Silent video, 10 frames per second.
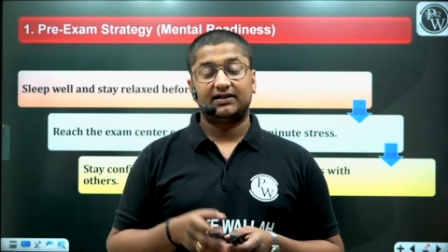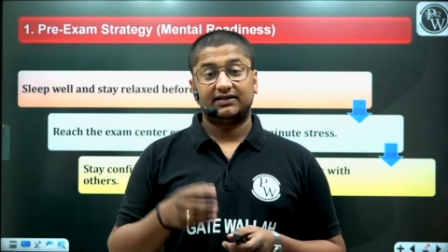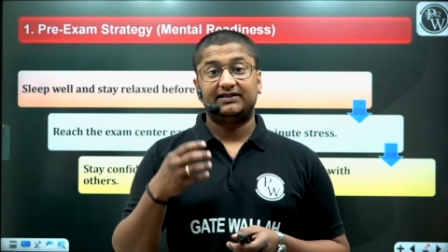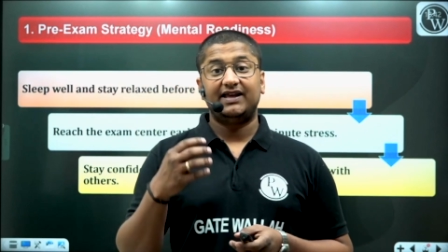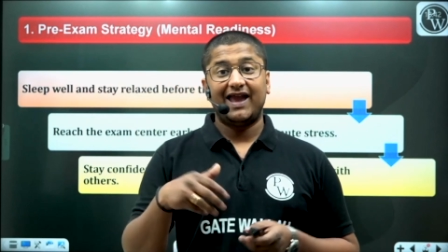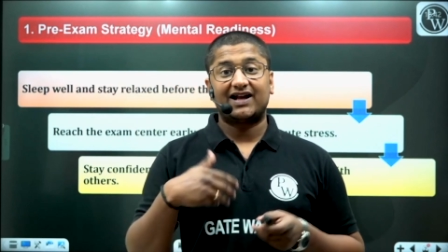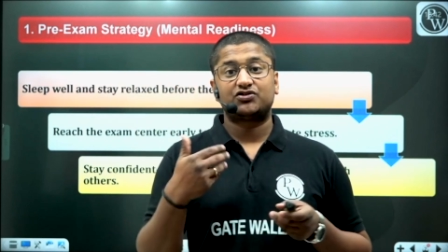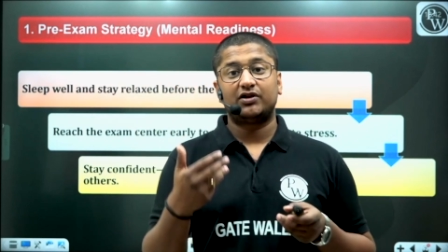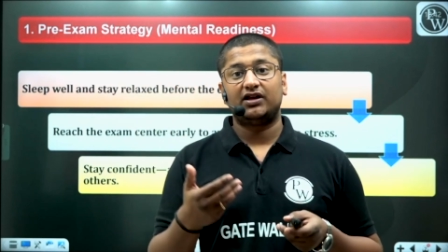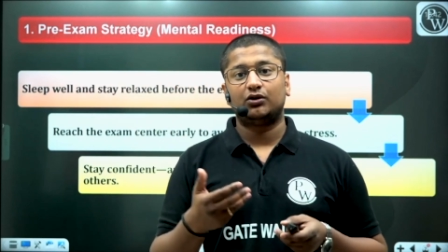they
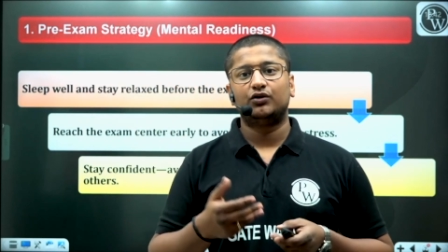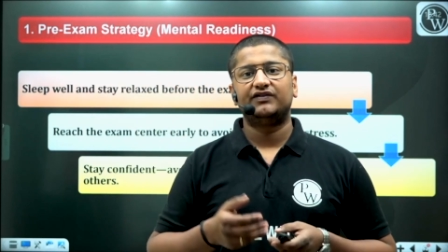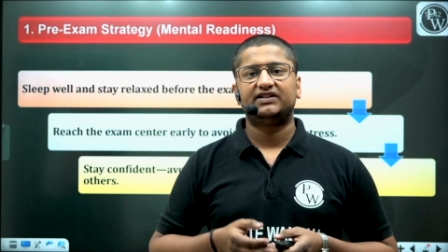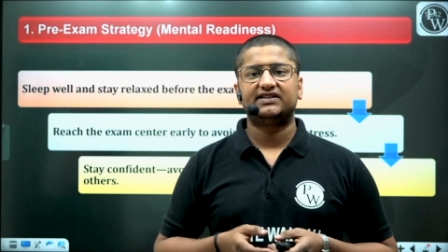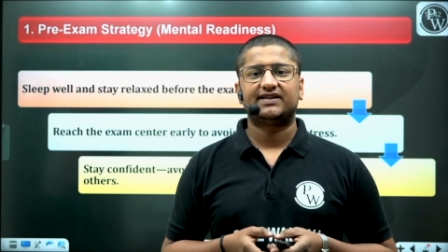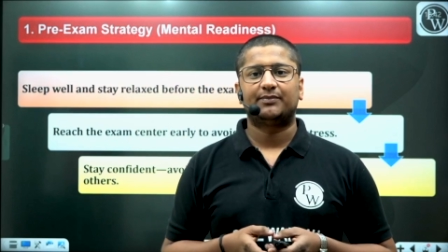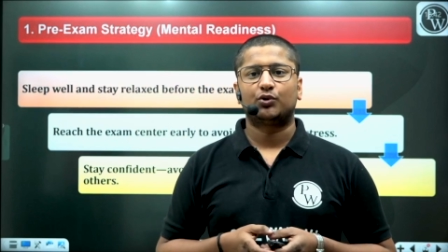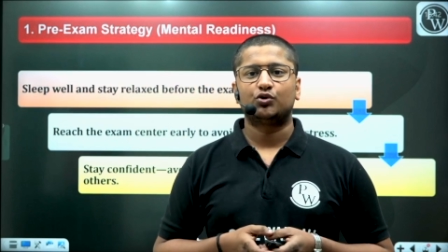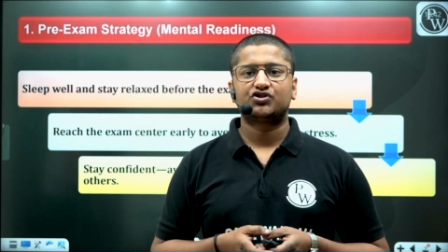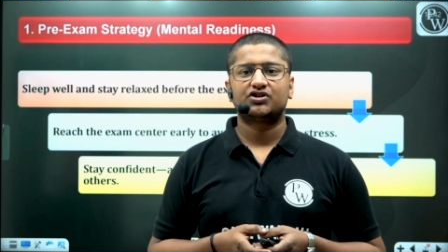actually go with this
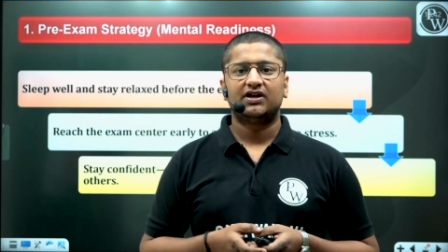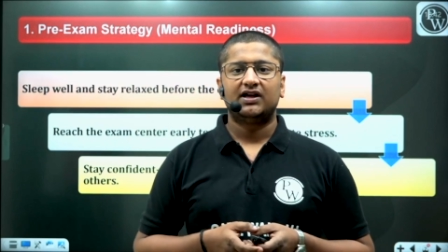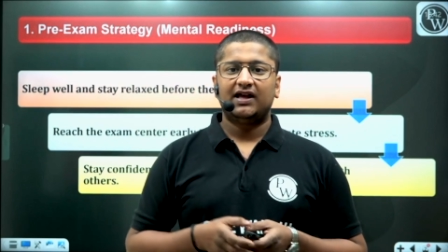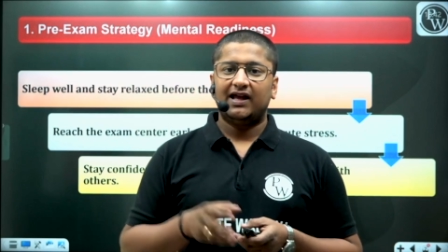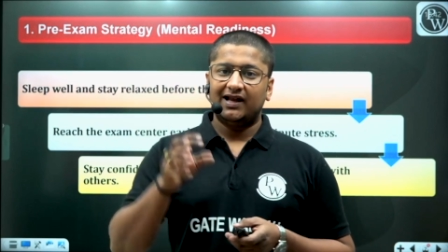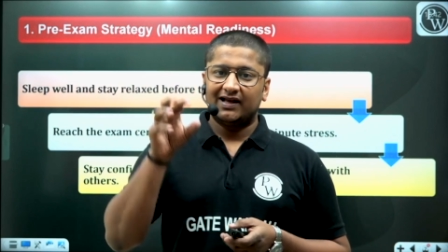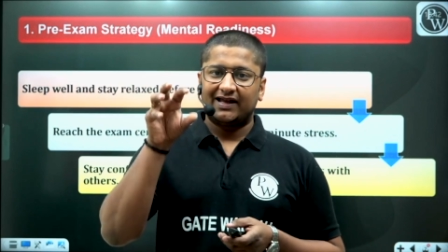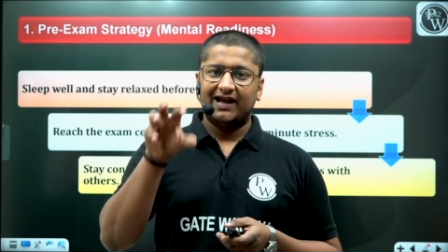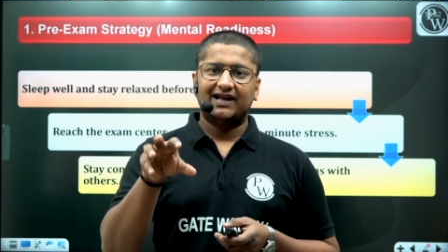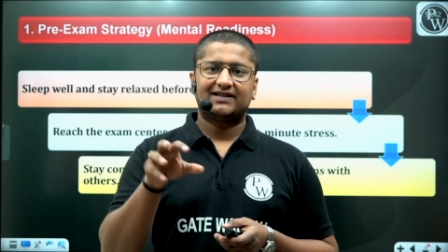approach in a
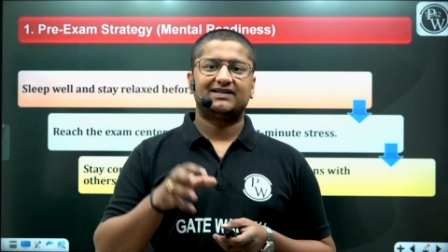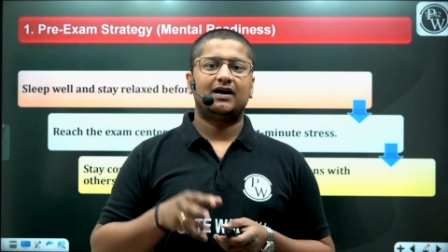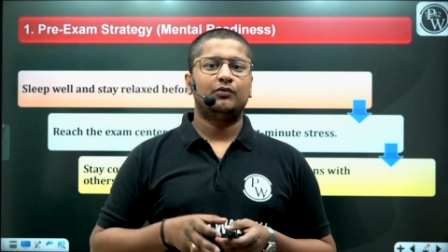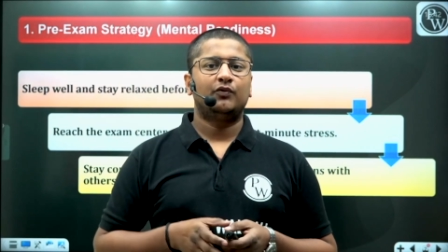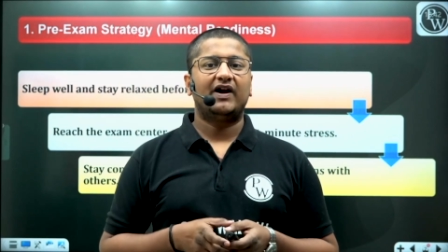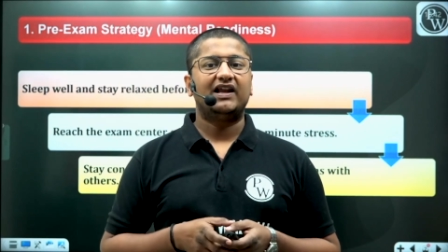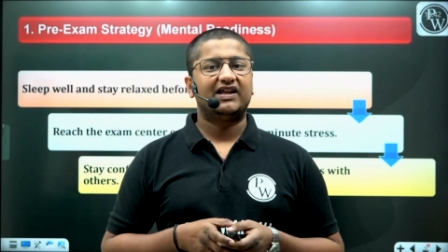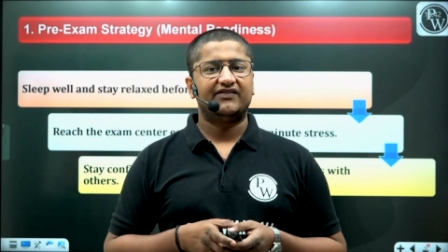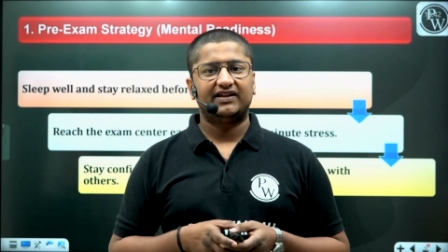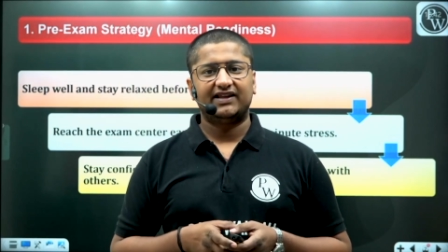gate exam while
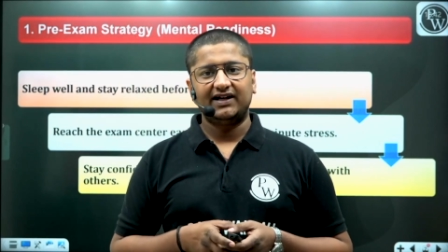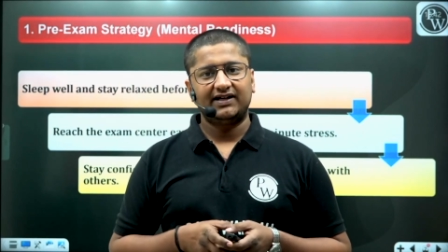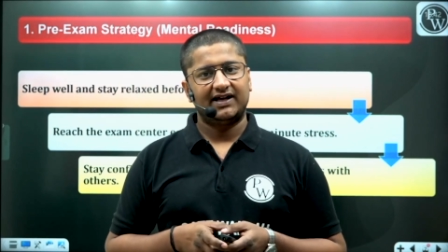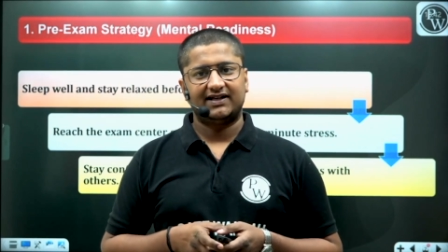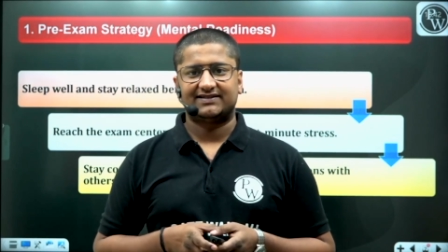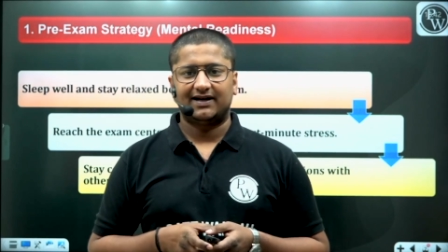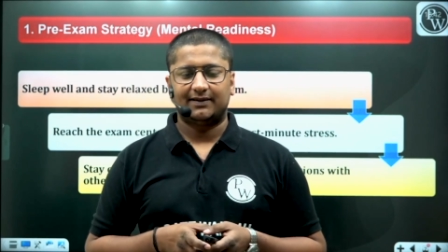giving that exam